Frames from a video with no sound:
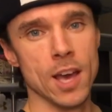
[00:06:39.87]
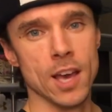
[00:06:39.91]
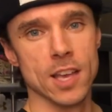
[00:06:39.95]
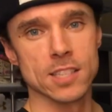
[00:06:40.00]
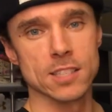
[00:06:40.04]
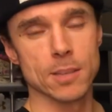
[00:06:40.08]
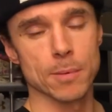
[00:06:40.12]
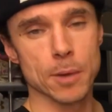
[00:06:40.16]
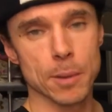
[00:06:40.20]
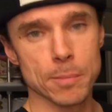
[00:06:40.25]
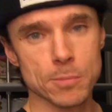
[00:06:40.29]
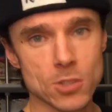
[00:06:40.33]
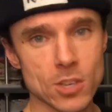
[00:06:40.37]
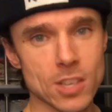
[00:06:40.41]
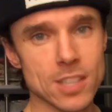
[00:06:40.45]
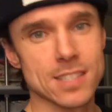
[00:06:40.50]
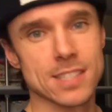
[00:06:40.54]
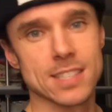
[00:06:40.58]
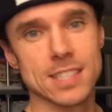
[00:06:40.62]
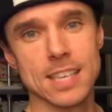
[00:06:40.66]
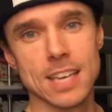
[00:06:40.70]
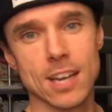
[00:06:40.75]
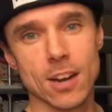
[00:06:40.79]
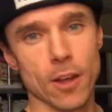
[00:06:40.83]
Sometimes you can
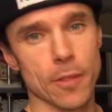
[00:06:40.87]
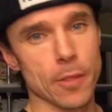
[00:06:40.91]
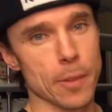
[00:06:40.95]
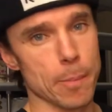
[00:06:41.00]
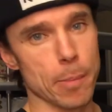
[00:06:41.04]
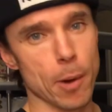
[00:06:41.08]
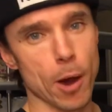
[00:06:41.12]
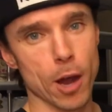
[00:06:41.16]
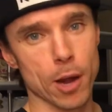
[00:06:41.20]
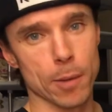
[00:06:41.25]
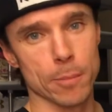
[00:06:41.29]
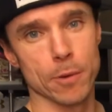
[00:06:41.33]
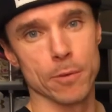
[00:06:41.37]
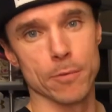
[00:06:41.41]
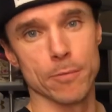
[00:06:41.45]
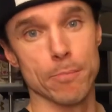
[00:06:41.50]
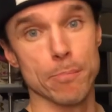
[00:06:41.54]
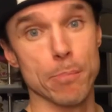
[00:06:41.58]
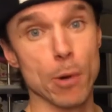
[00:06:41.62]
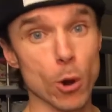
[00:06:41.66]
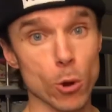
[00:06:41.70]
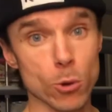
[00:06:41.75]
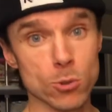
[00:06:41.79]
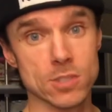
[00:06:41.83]
see it on the bottom of
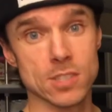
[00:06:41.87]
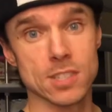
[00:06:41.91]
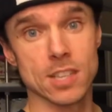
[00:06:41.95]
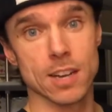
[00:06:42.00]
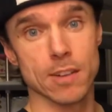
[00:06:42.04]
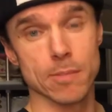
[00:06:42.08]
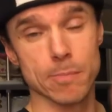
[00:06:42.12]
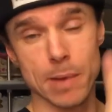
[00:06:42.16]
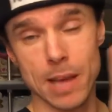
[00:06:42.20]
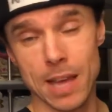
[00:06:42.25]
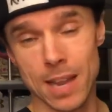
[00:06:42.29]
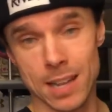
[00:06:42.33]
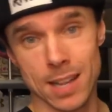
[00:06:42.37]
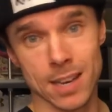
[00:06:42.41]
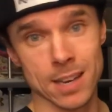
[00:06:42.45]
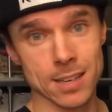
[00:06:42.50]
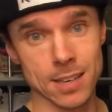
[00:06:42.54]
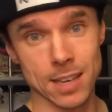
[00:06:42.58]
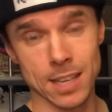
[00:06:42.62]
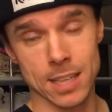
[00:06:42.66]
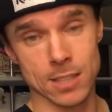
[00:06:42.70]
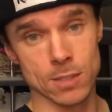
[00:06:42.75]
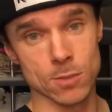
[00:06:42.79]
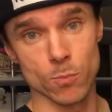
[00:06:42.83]
boats that have been
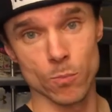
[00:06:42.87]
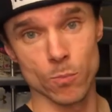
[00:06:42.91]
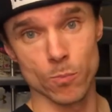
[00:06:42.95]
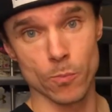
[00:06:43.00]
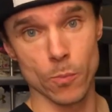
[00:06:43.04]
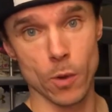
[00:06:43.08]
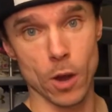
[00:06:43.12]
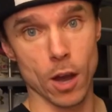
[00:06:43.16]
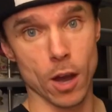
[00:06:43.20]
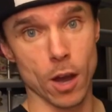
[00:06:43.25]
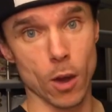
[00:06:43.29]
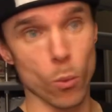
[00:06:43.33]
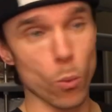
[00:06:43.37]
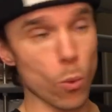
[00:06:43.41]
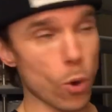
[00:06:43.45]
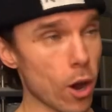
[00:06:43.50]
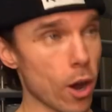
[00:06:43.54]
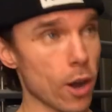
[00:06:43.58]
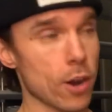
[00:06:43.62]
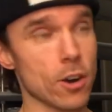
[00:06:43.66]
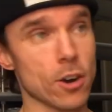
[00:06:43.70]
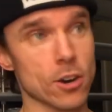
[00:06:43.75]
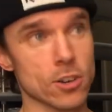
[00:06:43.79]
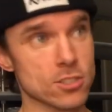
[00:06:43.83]
in
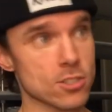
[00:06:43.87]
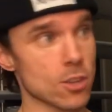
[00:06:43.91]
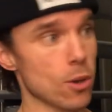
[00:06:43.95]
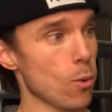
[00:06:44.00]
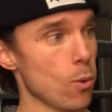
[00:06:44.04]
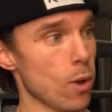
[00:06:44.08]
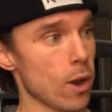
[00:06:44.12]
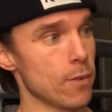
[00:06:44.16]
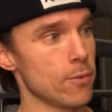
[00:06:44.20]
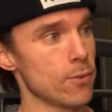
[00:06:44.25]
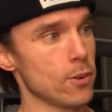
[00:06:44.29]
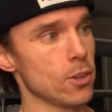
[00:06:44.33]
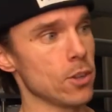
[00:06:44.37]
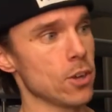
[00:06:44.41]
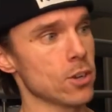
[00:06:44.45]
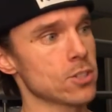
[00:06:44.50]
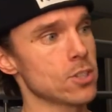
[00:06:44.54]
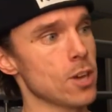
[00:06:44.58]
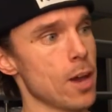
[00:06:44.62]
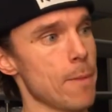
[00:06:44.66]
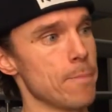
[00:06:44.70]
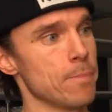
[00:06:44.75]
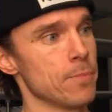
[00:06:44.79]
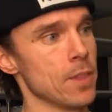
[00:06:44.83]
water or salt water for a long
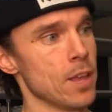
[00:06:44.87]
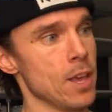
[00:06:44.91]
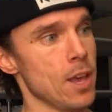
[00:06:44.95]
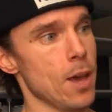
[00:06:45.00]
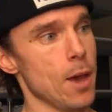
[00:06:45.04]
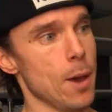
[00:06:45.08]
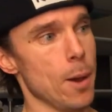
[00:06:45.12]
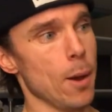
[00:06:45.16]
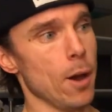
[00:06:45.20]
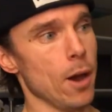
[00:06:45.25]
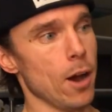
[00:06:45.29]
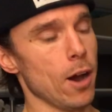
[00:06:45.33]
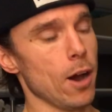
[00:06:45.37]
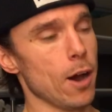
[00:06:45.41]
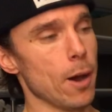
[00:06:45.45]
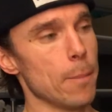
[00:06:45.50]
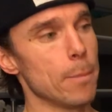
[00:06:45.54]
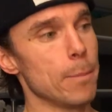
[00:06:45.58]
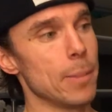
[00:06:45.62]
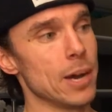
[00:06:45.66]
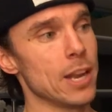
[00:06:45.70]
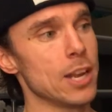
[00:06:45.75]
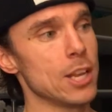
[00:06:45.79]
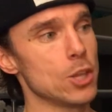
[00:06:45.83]
time,
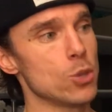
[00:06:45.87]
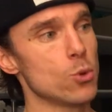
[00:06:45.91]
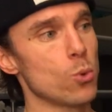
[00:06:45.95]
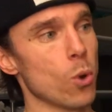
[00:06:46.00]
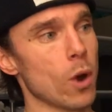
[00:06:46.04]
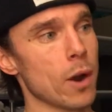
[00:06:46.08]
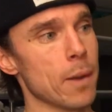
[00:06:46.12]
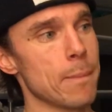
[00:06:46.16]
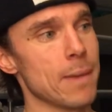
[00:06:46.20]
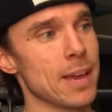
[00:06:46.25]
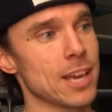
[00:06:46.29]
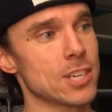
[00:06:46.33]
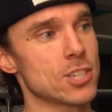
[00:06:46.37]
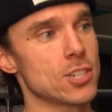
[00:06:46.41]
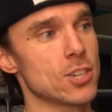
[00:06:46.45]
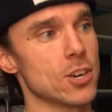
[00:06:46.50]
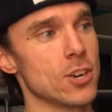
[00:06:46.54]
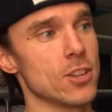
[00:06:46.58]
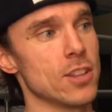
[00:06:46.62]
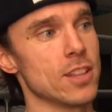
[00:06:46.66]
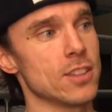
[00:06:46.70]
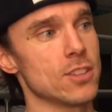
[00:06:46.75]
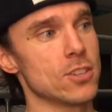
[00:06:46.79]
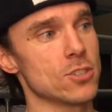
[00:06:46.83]
but you want to make
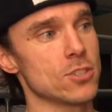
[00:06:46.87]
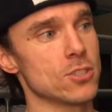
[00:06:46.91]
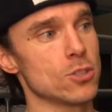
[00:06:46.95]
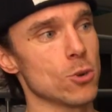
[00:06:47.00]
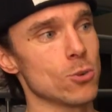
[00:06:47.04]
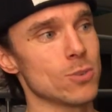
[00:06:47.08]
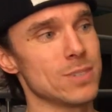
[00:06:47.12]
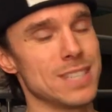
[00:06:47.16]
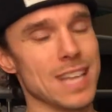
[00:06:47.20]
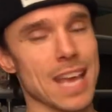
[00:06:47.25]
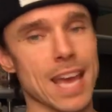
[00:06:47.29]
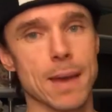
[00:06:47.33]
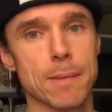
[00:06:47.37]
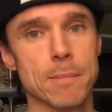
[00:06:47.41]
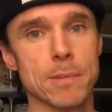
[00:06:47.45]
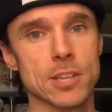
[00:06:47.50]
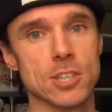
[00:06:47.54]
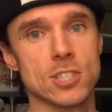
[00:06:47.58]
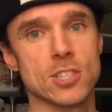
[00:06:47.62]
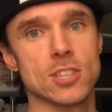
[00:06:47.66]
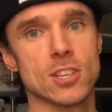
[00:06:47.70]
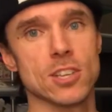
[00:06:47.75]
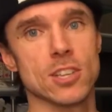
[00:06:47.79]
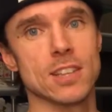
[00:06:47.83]
sure that there's no
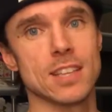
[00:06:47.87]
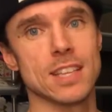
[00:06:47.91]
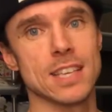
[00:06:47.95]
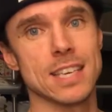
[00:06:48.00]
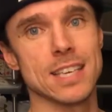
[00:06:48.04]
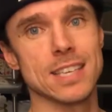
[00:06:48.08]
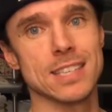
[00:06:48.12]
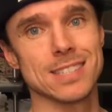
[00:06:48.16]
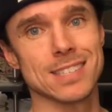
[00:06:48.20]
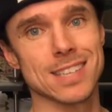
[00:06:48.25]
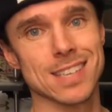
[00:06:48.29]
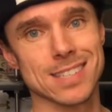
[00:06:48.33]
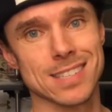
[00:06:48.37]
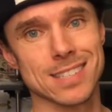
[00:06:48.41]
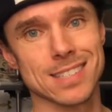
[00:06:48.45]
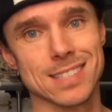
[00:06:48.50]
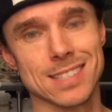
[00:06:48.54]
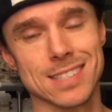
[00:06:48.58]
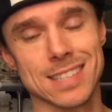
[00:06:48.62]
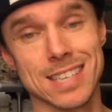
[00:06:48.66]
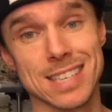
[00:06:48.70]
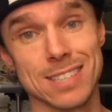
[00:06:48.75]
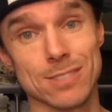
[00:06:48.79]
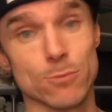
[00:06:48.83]
damage to these